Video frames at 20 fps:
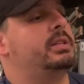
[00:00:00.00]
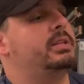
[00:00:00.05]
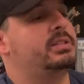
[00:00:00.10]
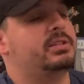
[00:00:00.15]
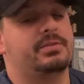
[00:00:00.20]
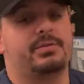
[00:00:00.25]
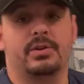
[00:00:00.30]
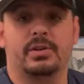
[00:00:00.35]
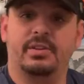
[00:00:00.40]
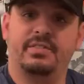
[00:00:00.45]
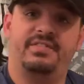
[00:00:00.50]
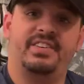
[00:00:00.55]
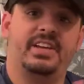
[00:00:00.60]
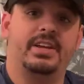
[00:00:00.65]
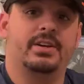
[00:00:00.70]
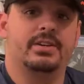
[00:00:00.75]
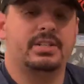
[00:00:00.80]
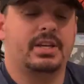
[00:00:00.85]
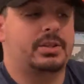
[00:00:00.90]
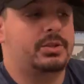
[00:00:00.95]
These are for the
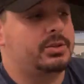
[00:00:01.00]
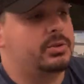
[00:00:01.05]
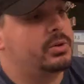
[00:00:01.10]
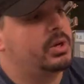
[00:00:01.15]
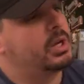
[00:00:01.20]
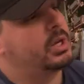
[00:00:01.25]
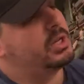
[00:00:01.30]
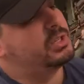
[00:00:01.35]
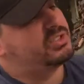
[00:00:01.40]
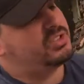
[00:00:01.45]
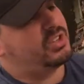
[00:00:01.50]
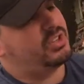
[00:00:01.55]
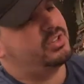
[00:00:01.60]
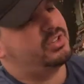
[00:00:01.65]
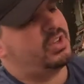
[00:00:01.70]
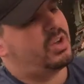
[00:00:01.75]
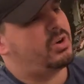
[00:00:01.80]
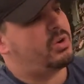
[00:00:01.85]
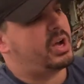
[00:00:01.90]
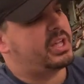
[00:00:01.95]
figures I do. So
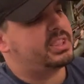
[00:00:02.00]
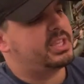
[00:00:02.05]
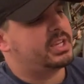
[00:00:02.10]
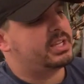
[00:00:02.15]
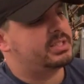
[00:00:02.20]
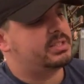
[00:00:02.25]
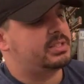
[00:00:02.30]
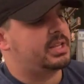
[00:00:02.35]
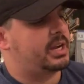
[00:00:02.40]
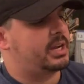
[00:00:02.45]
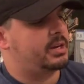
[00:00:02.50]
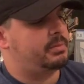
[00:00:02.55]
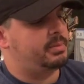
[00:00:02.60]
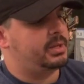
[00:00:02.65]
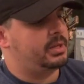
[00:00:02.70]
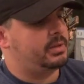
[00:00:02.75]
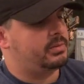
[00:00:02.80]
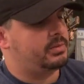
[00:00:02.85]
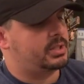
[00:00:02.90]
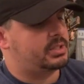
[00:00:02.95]
no, I think it's not going
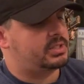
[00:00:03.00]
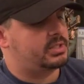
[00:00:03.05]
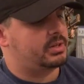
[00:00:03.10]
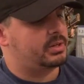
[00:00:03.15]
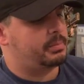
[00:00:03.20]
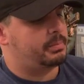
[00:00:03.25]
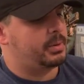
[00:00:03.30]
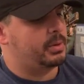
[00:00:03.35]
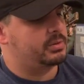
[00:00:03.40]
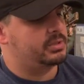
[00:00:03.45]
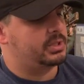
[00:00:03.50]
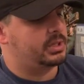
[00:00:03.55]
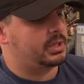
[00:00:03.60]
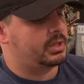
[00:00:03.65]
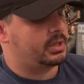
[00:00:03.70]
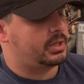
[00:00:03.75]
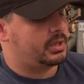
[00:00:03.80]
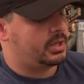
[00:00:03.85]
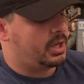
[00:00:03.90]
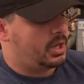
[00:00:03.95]
to be necessarily
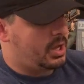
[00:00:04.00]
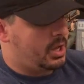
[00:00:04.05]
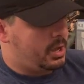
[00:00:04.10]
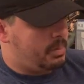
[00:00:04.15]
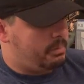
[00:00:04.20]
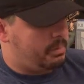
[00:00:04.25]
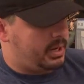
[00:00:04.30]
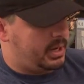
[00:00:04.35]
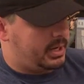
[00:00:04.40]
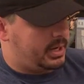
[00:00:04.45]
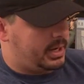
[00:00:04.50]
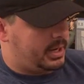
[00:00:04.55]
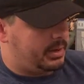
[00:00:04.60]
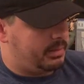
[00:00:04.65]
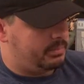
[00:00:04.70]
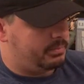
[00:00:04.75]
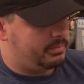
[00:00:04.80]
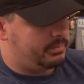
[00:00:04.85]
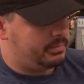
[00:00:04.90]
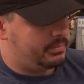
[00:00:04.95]
posing it. But
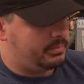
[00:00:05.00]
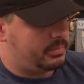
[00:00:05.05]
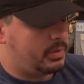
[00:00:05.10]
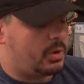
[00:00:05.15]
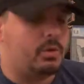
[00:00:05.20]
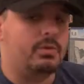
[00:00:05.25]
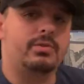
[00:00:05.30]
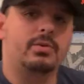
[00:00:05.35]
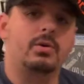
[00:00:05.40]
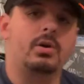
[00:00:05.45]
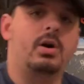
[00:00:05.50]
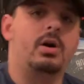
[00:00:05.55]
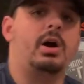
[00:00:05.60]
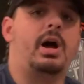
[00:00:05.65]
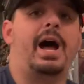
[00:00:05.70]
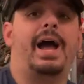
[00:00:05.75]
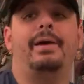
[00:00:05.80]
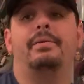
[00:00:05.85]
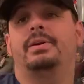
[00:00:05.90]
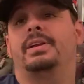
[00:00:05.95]

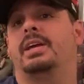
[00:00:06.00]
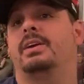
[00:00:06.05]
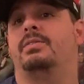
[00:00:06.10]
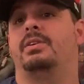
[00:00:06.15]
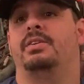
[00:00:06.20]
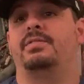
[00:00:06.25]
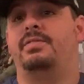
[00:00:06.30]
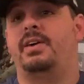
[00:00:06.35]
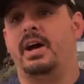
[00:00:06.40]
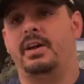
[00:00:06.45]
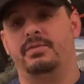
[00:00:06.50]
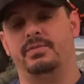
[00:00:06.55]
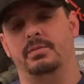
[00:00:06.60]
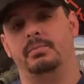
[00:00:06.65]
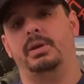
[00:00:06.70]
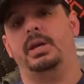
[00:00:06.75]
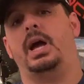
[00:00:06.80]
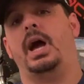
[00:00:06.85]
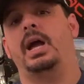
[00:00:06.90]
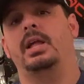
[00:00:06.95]
overall, I would give it a 5 for
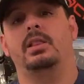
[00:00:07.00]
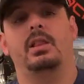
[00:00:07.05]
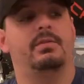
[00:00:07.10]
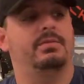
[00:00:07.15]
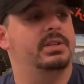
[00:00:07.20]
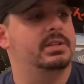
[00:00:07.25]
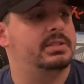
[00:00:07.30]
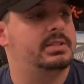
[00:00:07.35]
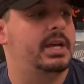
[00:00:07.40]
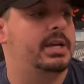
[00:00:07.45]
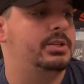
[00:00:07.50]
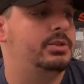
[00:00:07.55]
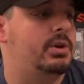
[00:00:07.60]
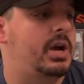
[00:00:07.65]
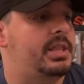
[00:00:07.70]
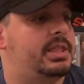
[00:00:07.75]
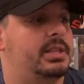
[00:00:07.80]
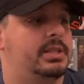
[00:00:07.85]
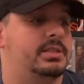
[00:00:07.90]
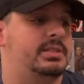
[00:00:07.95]
me. I love this statue.
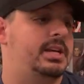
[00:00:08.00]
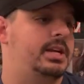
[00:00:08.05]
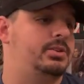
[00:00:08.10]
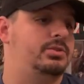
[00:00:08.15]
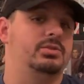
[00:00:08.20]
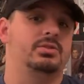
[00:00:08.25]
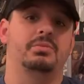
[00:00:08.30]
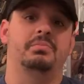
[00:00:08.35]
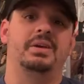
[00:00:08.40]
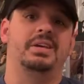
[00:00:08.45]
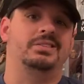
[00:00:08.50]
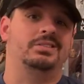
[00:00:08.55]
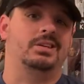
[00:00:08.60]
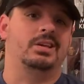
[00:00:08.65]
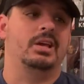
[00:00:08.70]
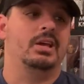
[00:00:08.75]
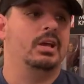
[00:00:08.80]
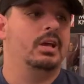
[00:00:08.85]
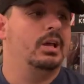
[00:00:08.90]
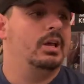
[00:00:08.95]
I think the statue is
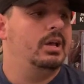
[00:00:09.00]
amazing.